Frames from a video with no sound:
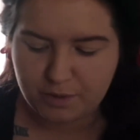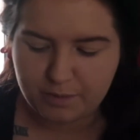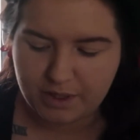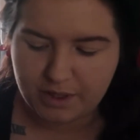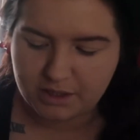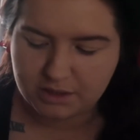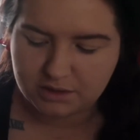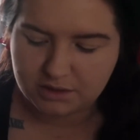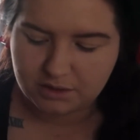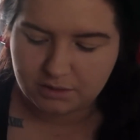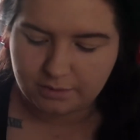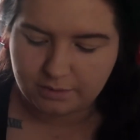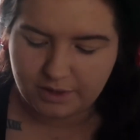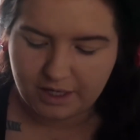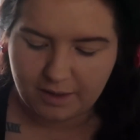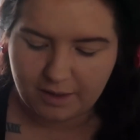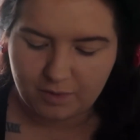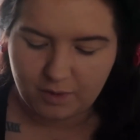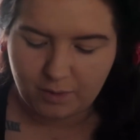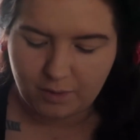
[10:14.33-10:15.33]
pencil by
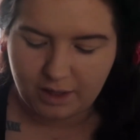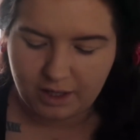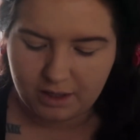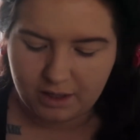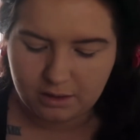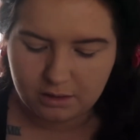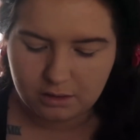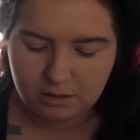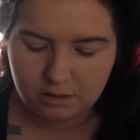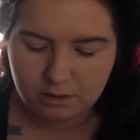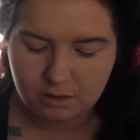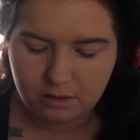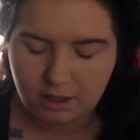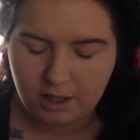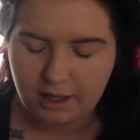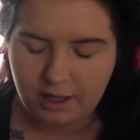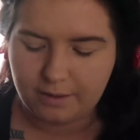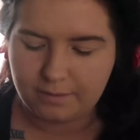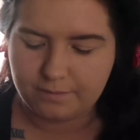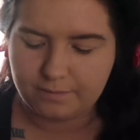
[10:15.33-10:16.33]
MUA,
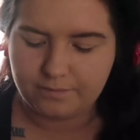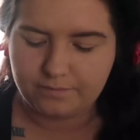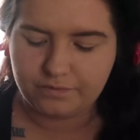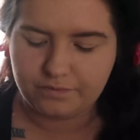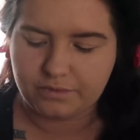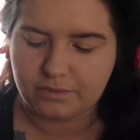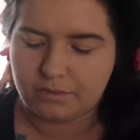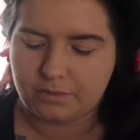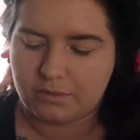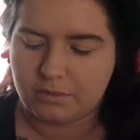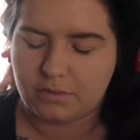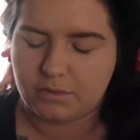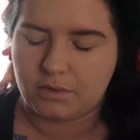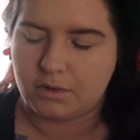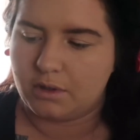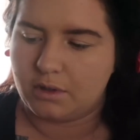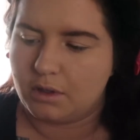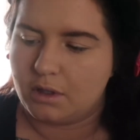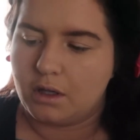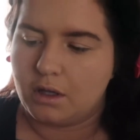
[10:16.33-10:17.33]
and
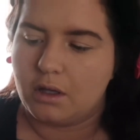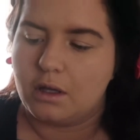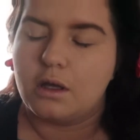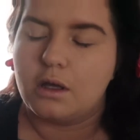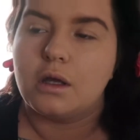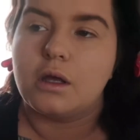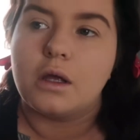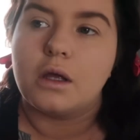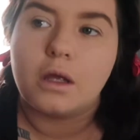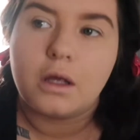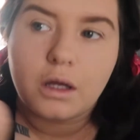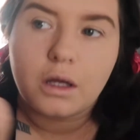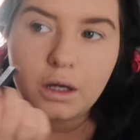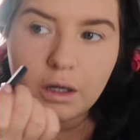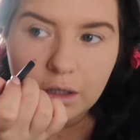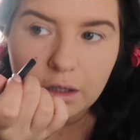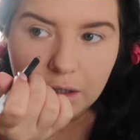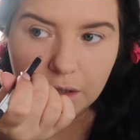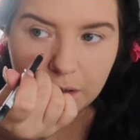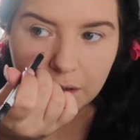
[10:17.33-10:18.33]

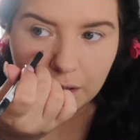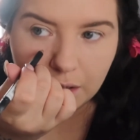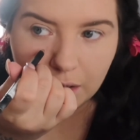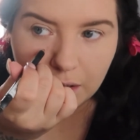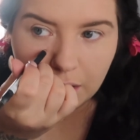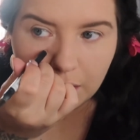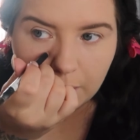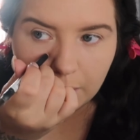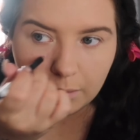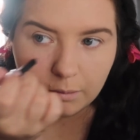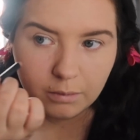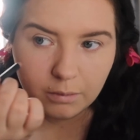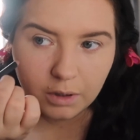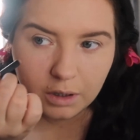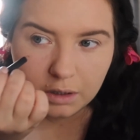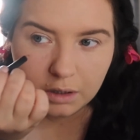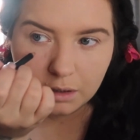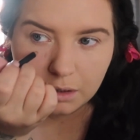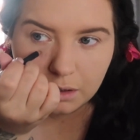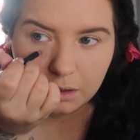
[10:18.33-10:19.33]
I think it might.